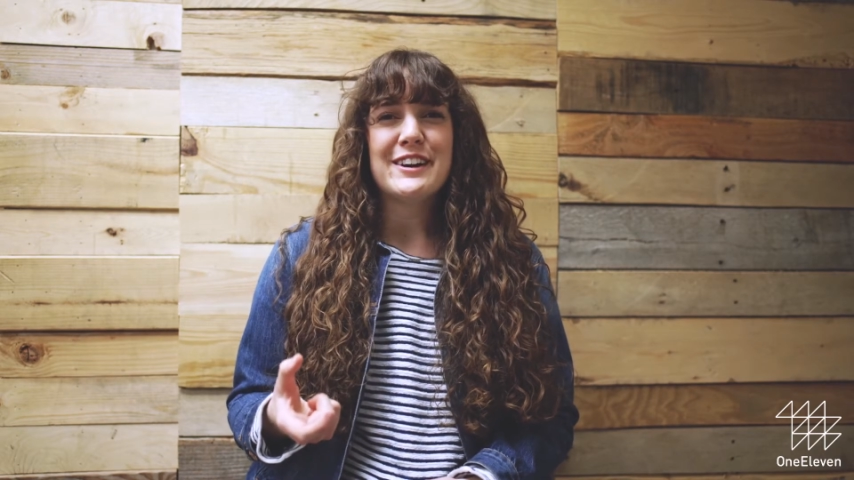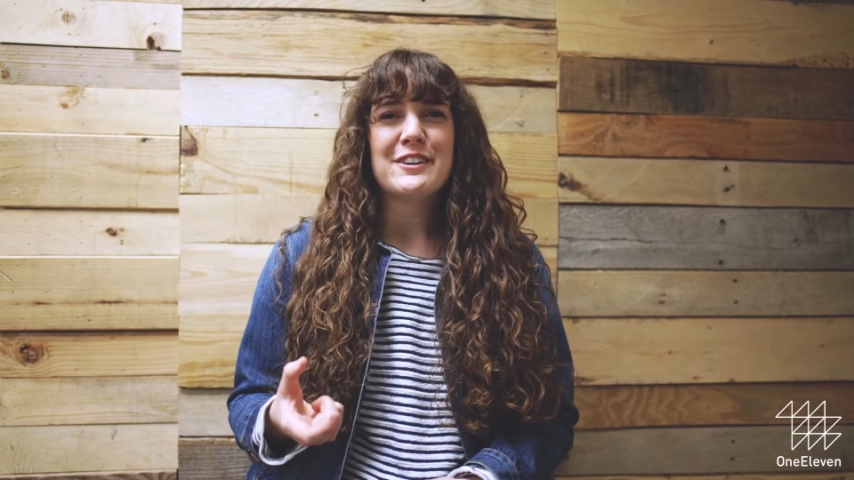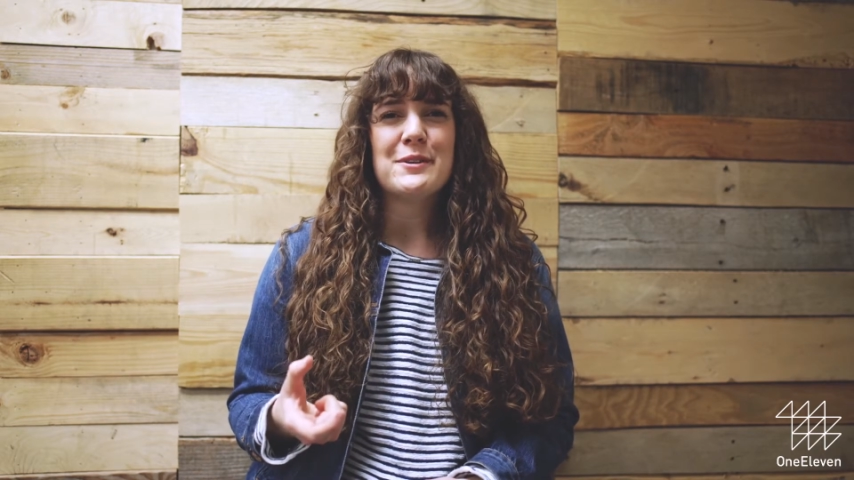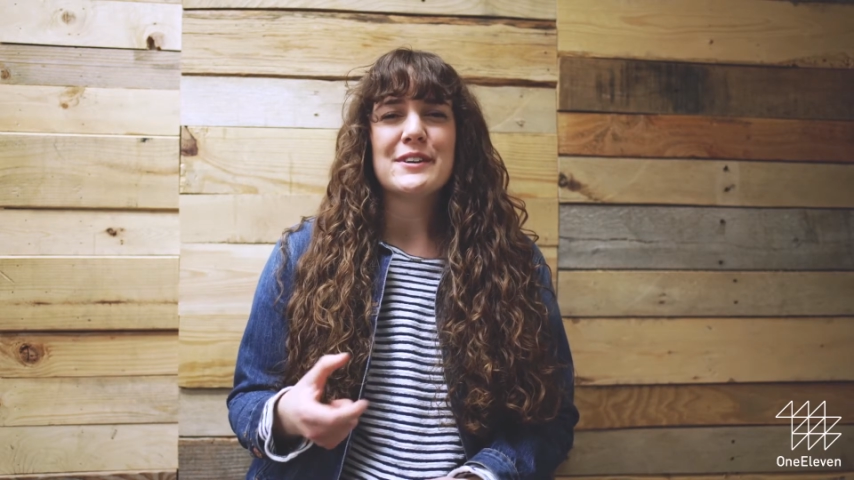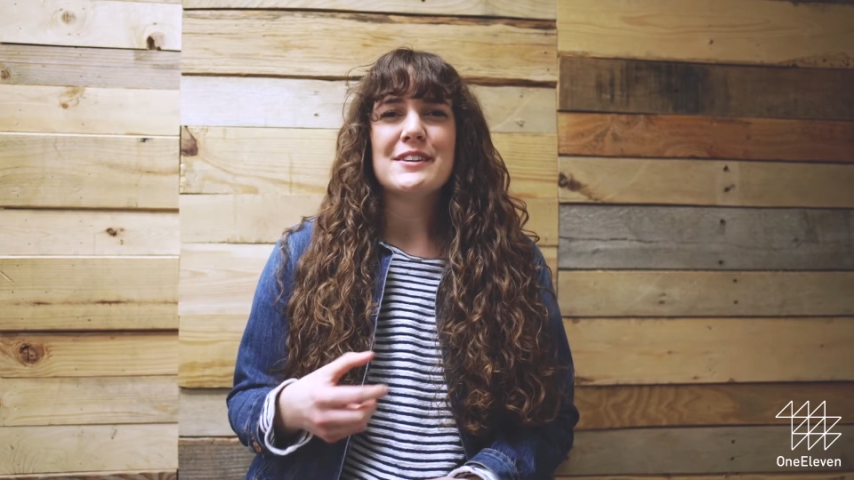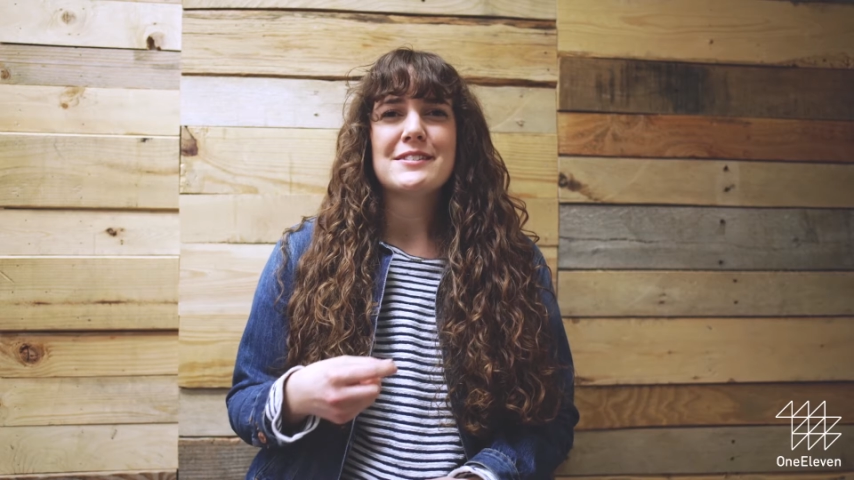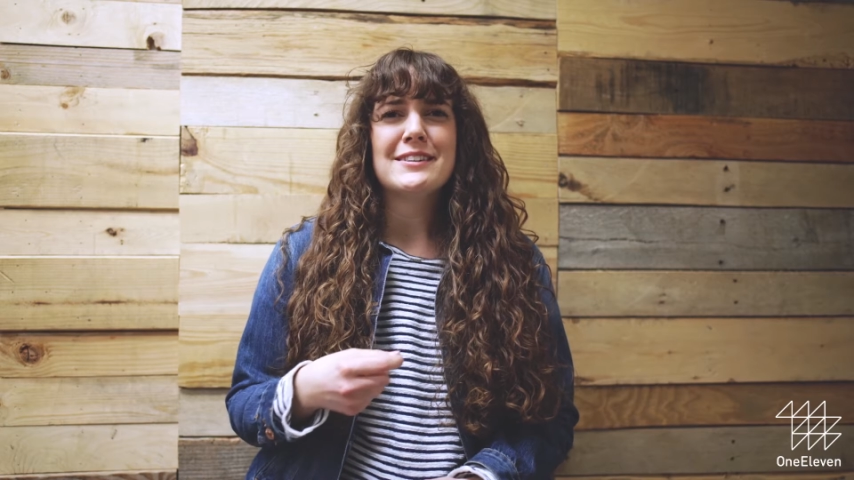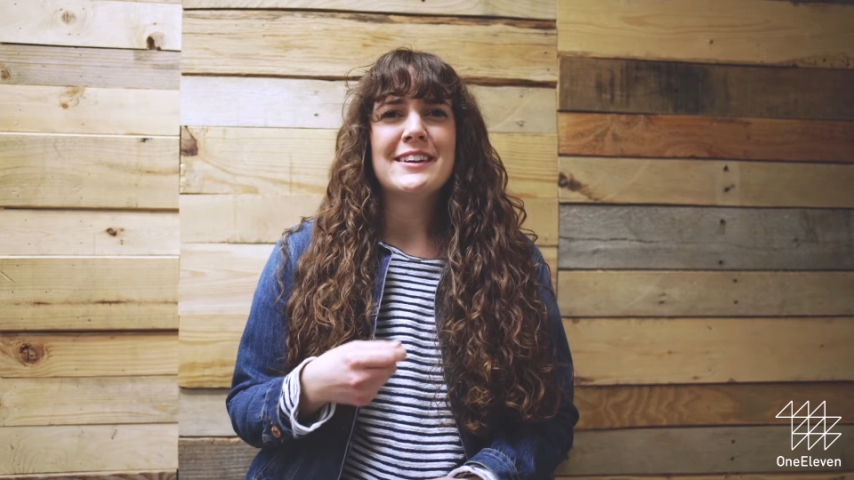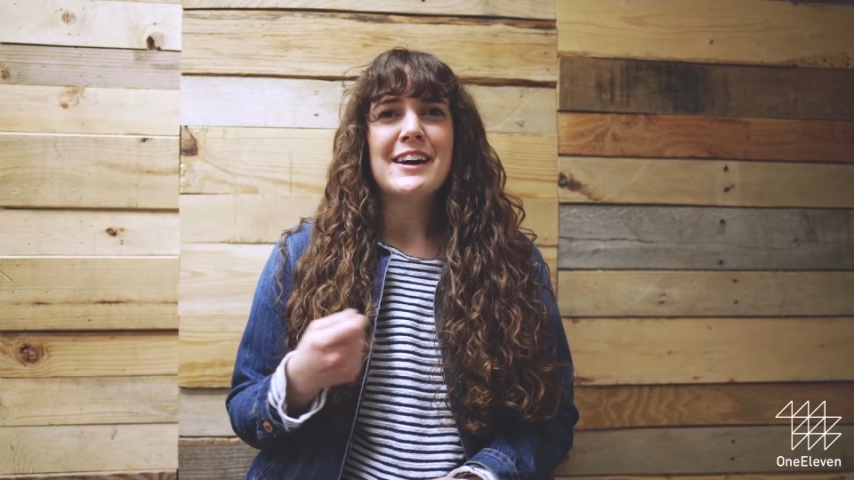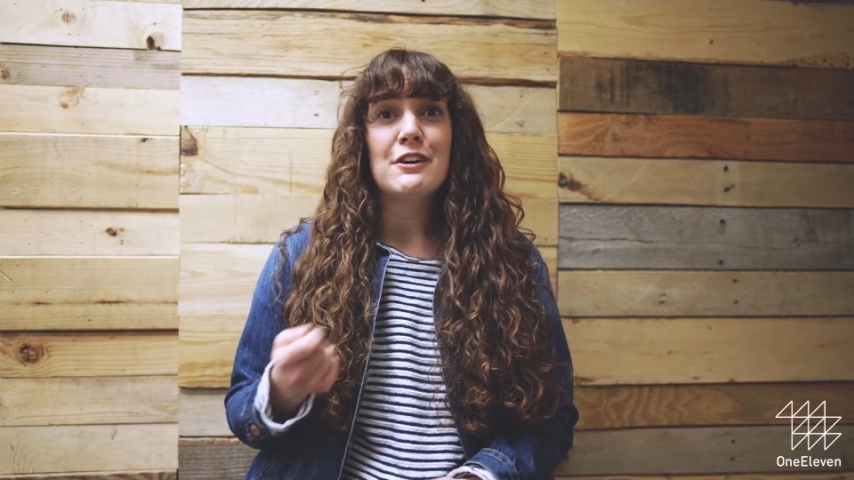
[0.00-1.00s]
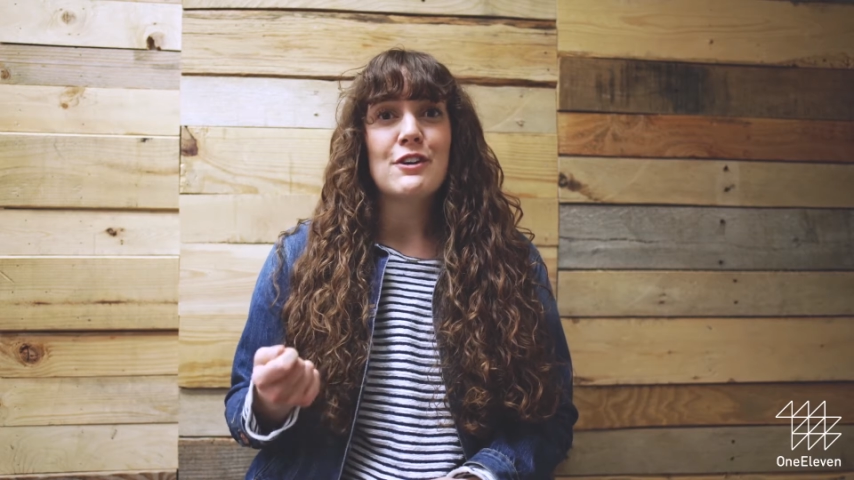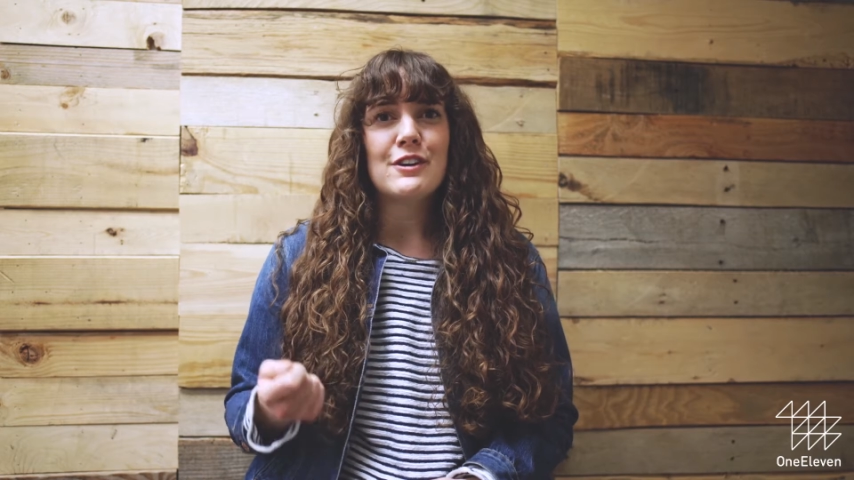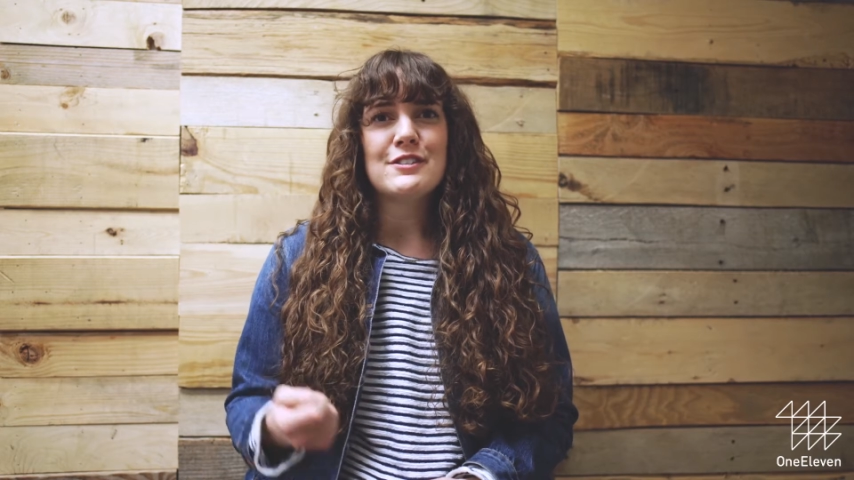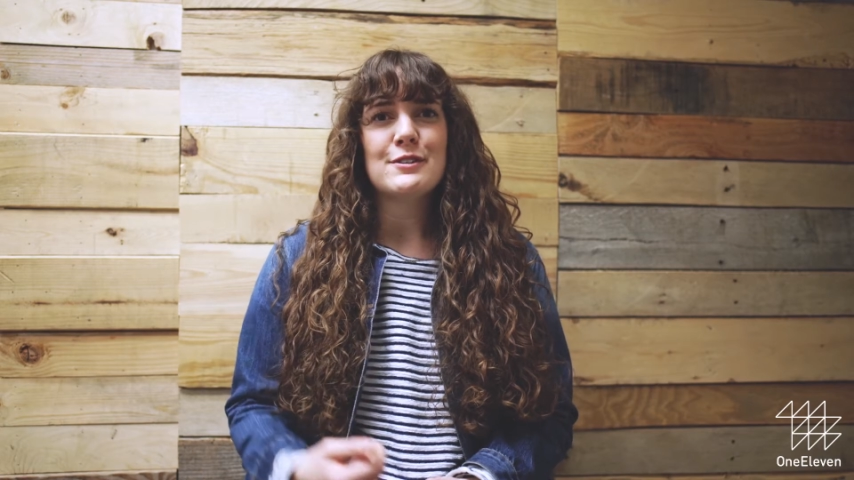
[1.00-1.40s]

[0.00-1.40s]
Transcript: that chorus and had held on